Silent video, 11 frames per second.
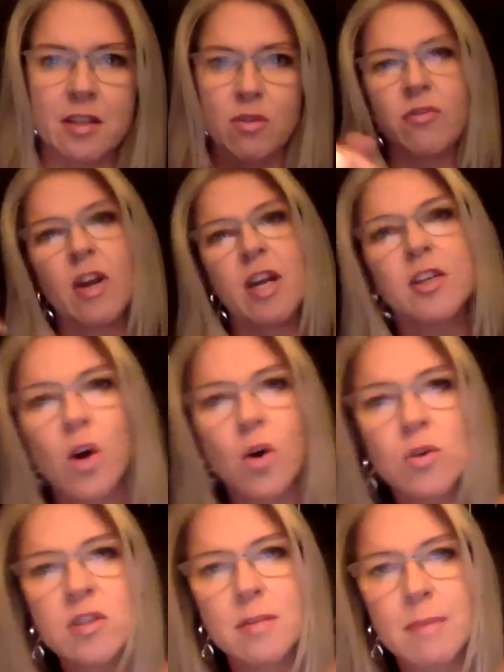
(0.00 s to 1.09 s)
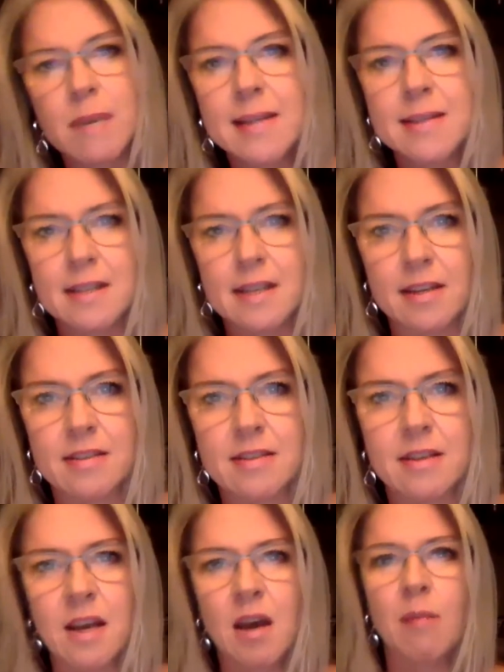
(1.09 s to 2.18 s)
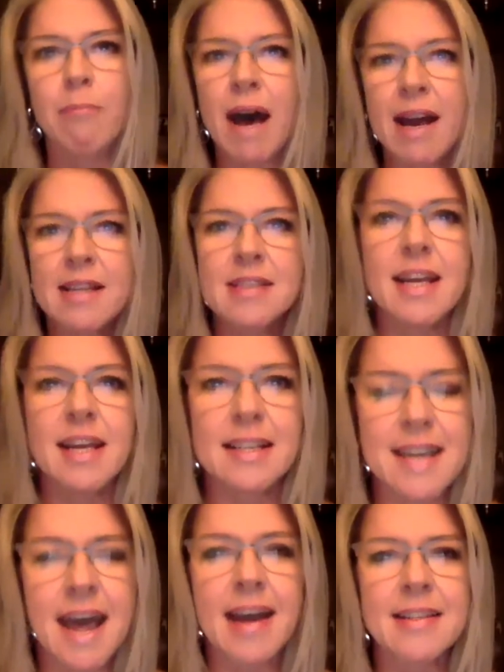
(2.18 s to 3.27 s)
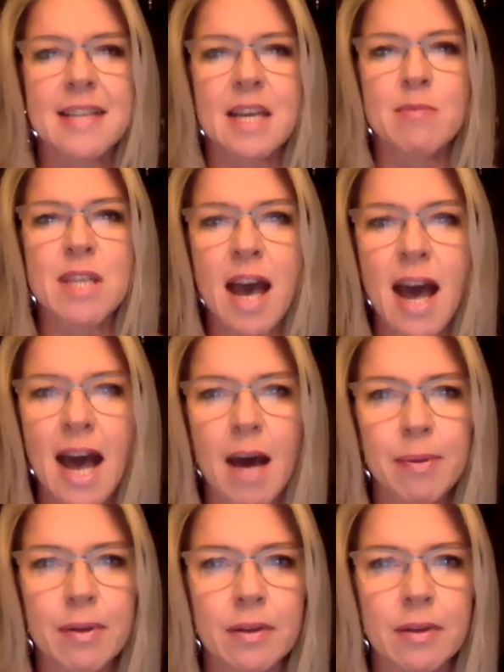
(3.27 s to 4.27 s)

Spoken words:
Your friend goes to Macy's, buys that exact same top,